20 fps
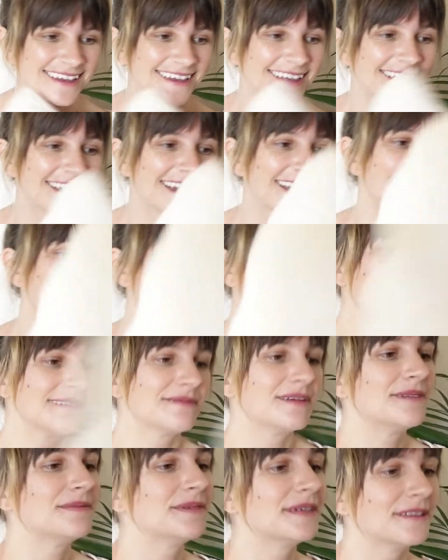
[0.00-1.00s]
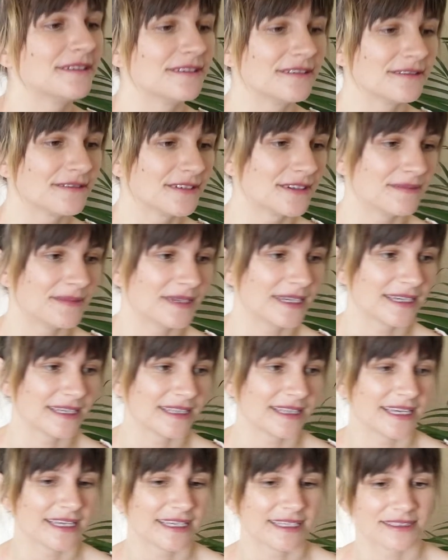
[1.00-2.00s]
he can't take my pillow from me.
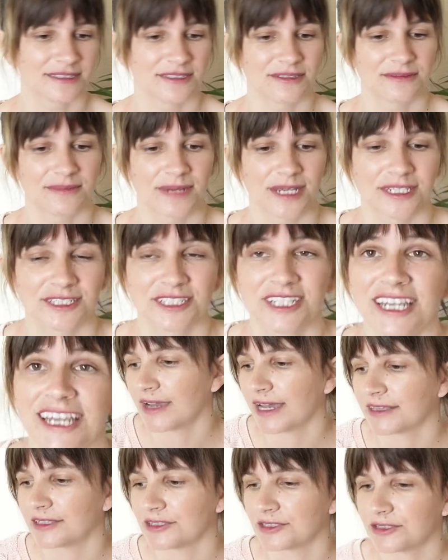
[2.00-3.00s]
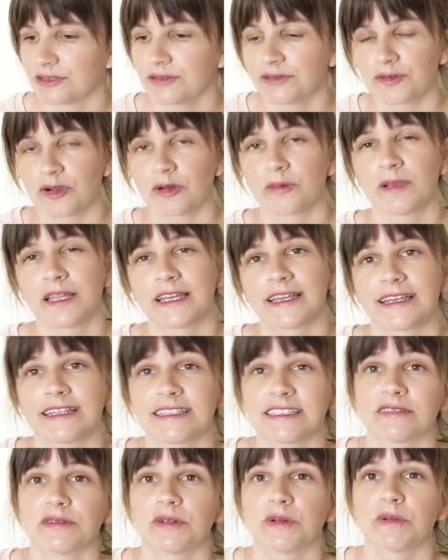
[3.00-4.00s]
I like it too much. So I had these 2 throw
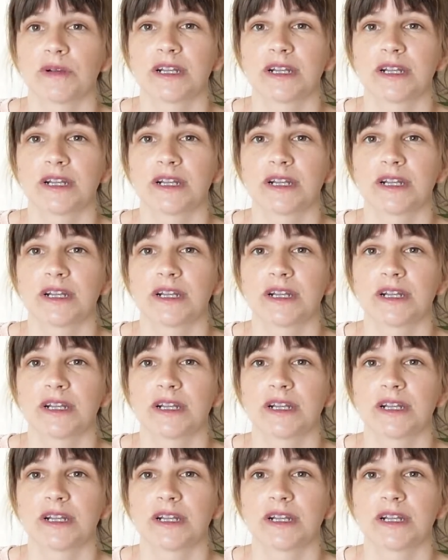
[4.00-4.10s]
blankets. We